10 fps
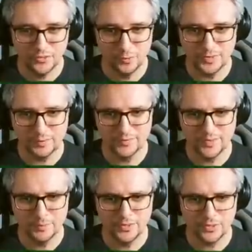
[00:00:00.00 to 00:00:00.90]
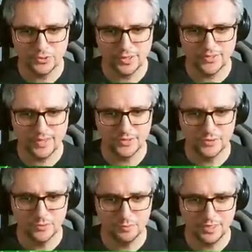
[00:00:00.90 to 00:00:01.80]
sometimes tips and tricks that
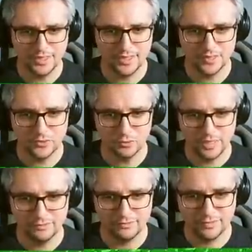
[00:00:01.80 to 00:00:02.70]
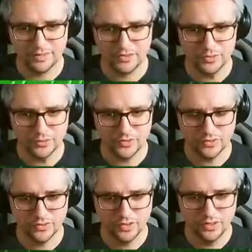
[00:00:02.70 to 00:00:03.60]
don't make it into my
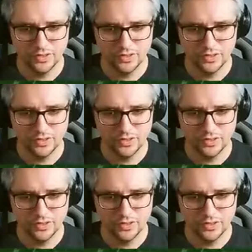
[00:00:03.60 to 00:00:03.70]
videos.